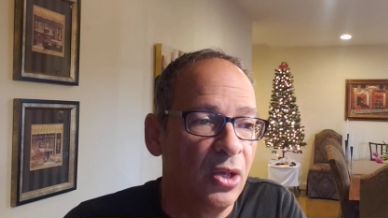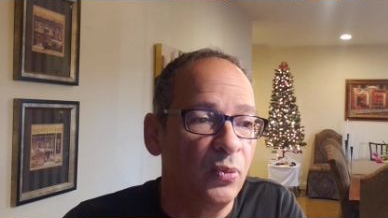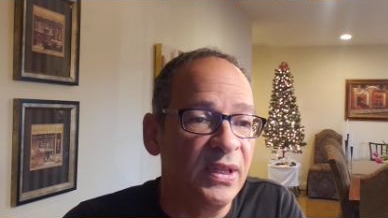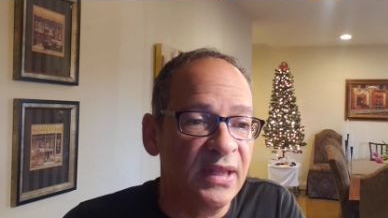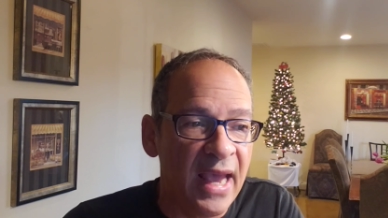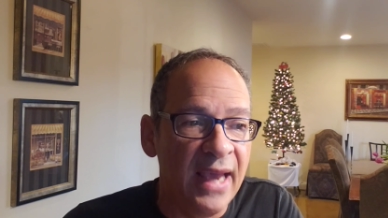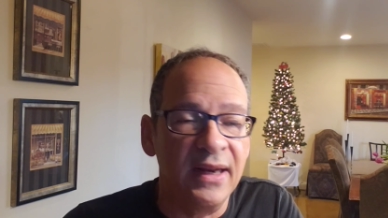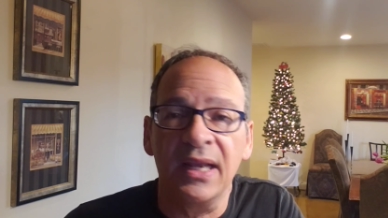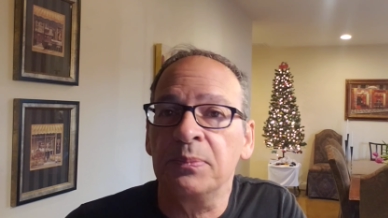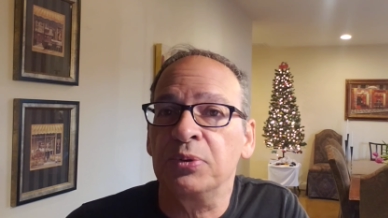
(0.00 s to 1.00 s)
With that,
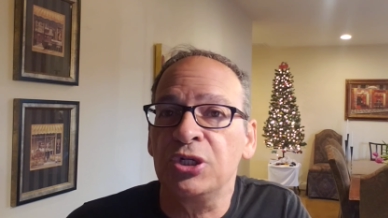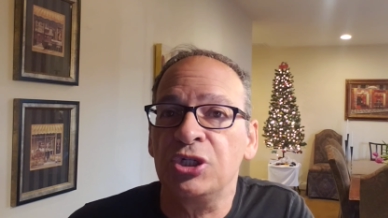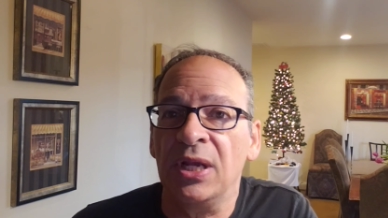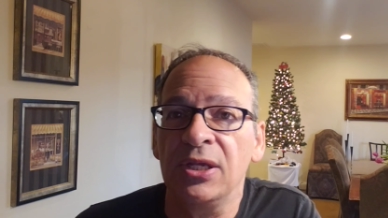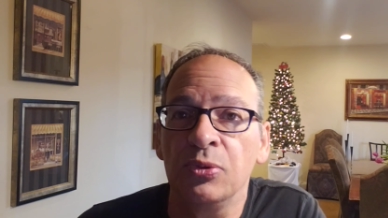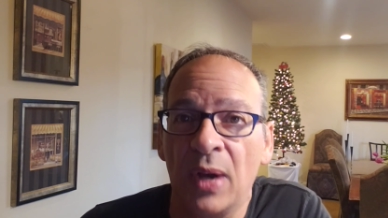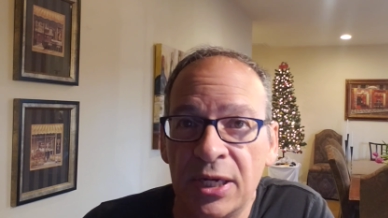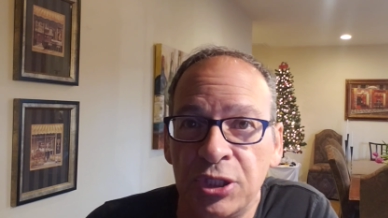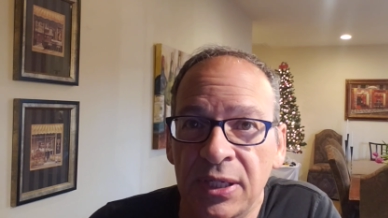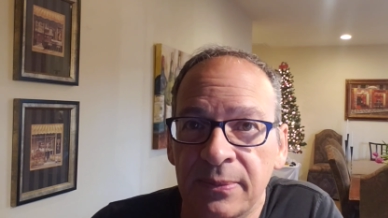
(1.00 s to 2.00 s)
I appreciate you
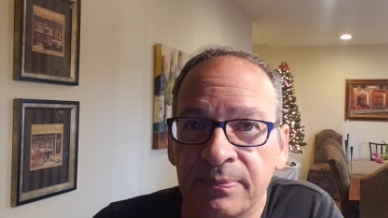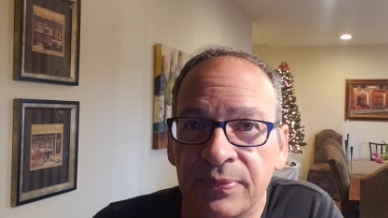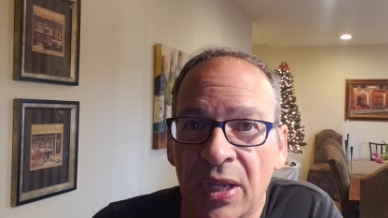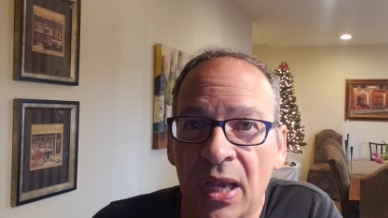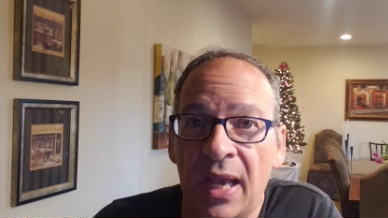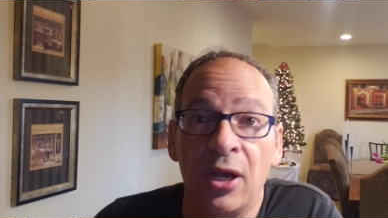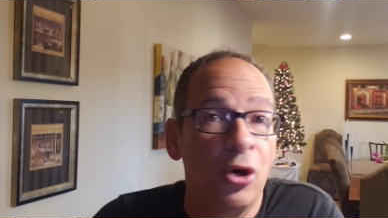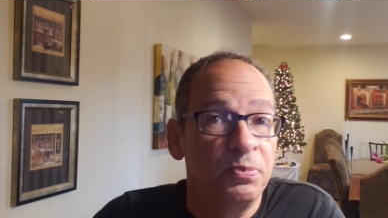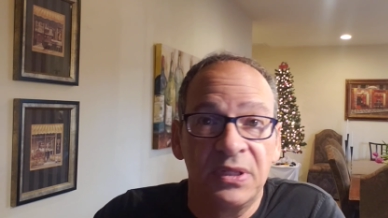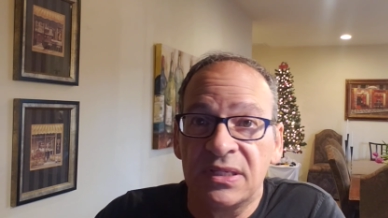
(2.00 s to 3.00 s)
watching. I
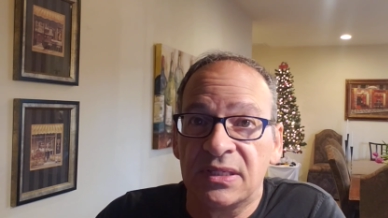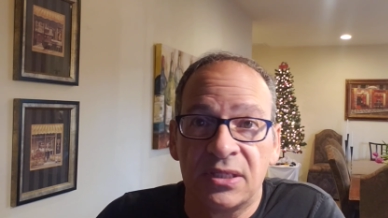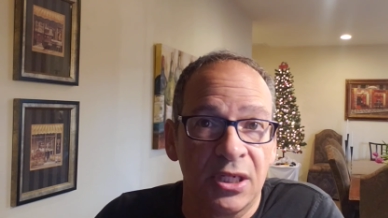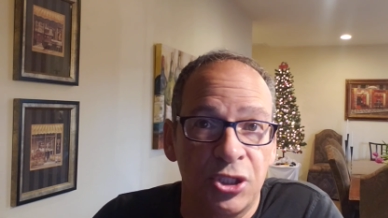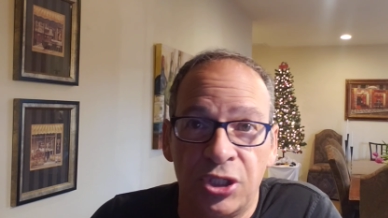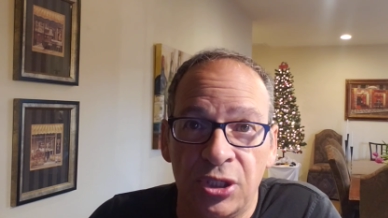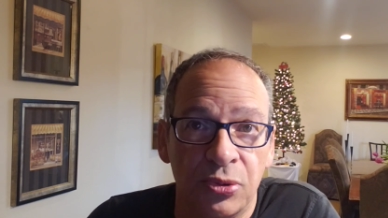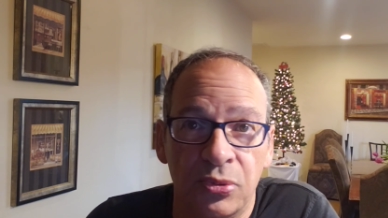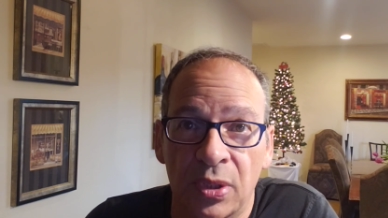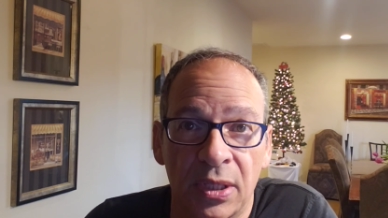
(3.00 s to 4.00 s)
hope this touched
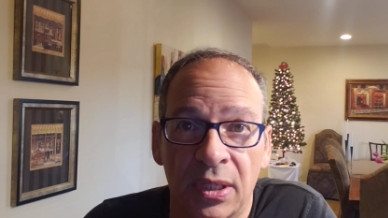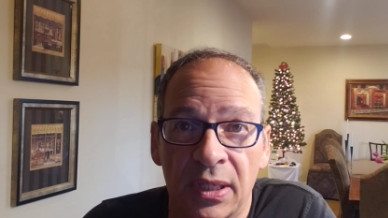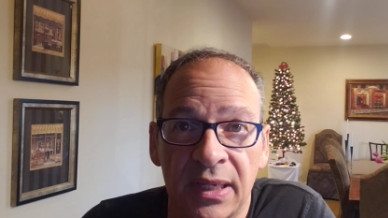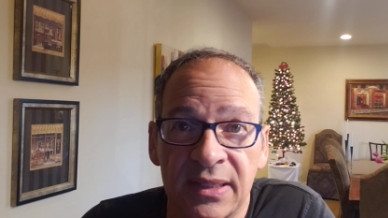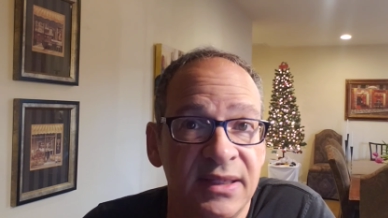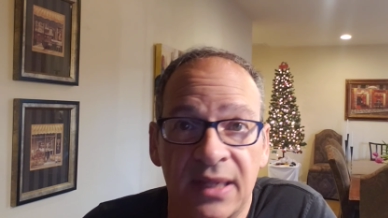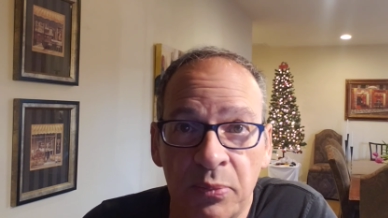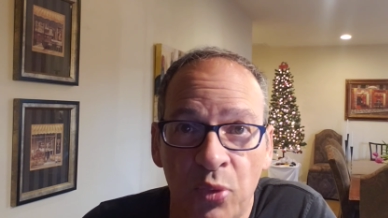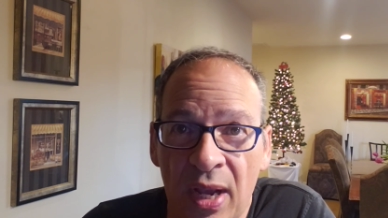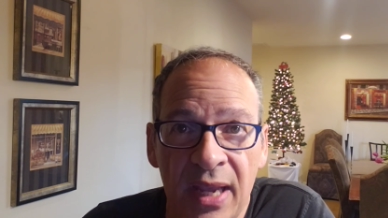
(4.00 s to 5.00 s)
you in
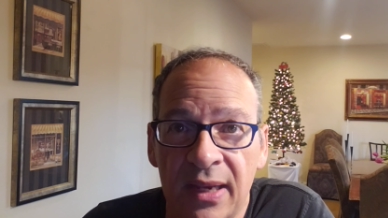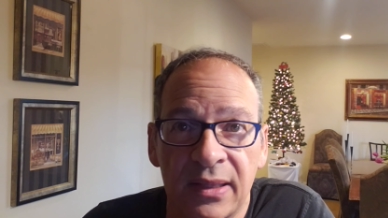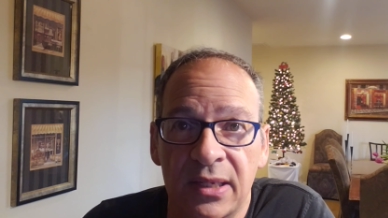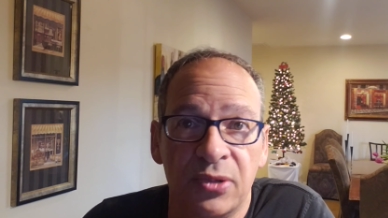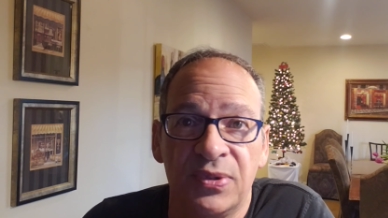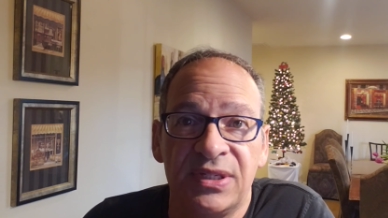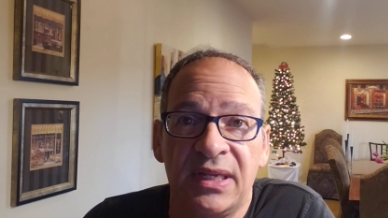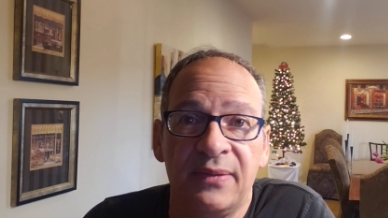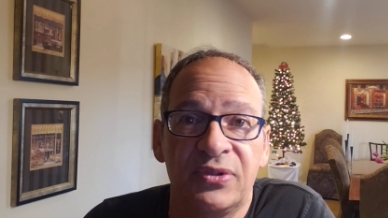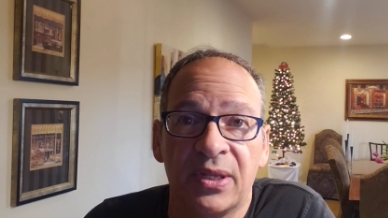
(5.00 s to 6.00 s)
some way and that you
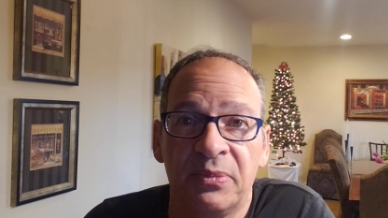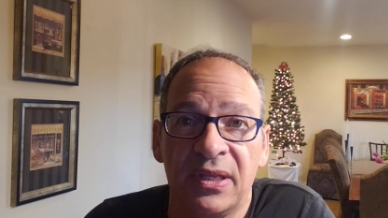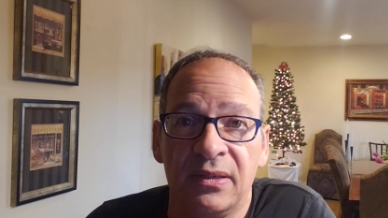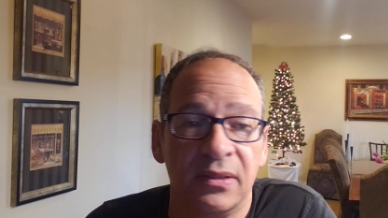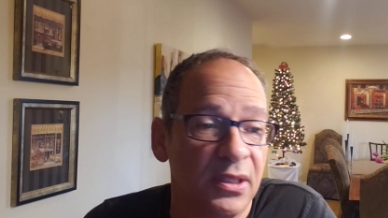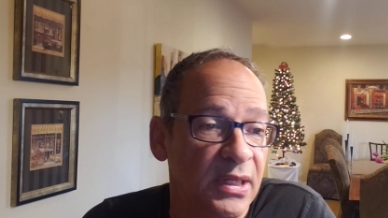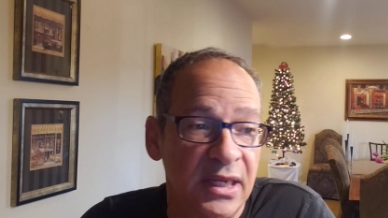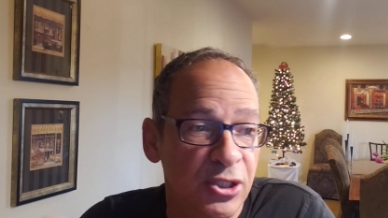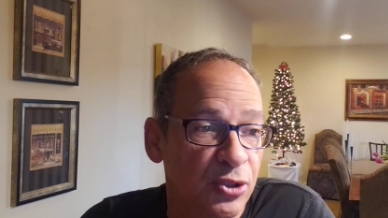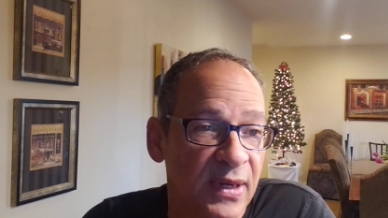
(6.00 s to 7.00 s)
received something
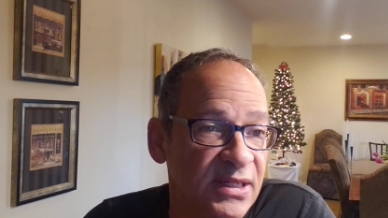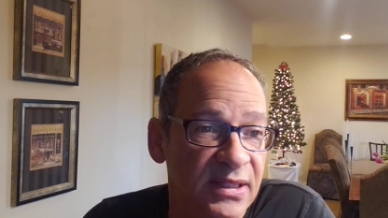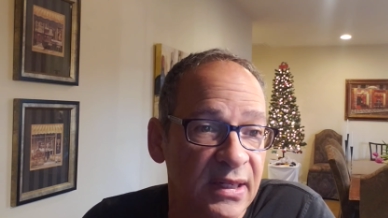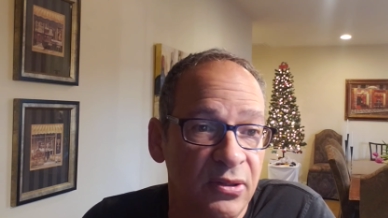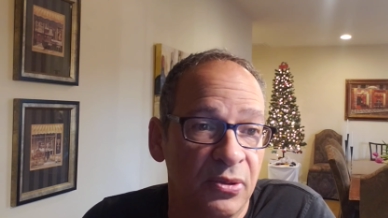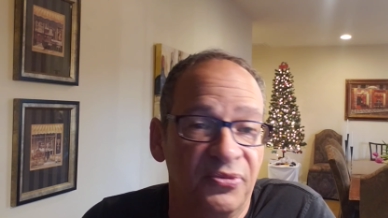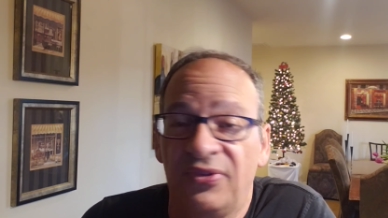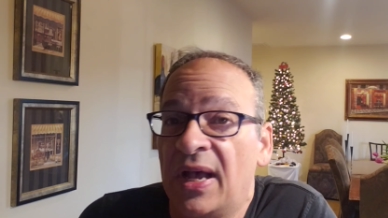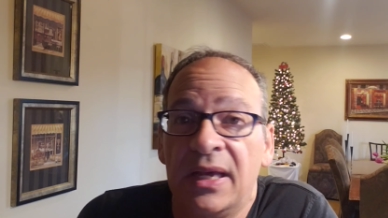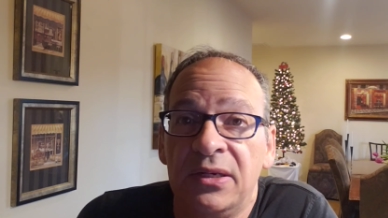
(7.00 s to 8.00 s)
interesting or
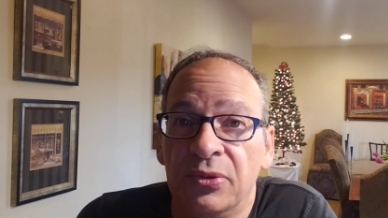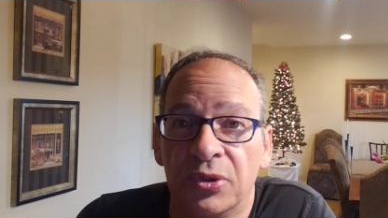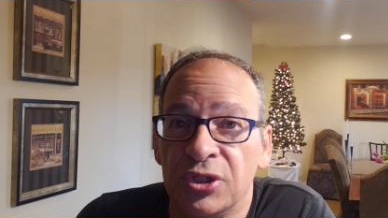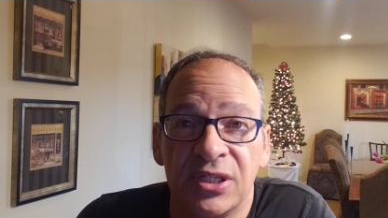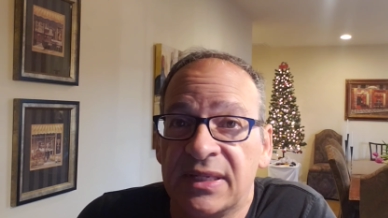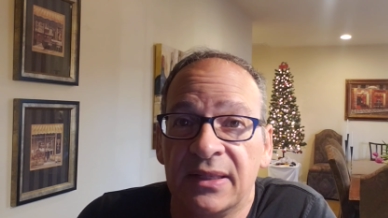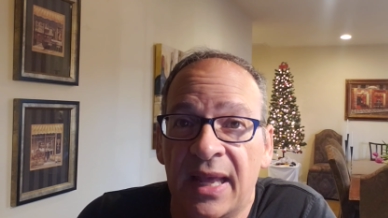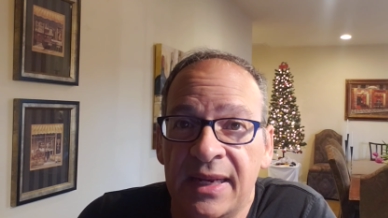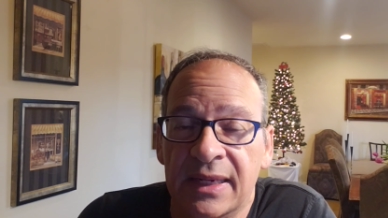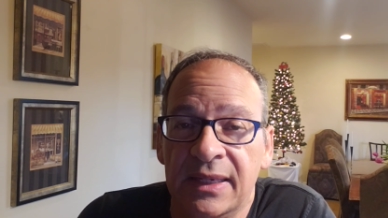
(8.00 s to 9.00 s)
fun or just
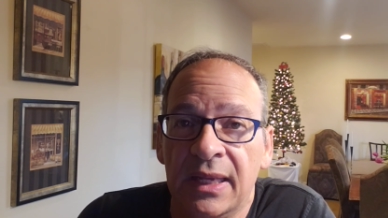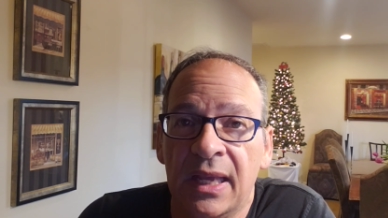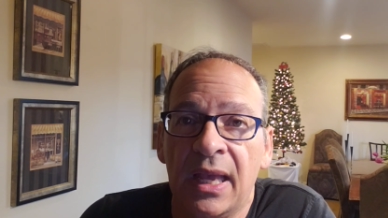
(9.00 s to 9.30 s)
enlightening.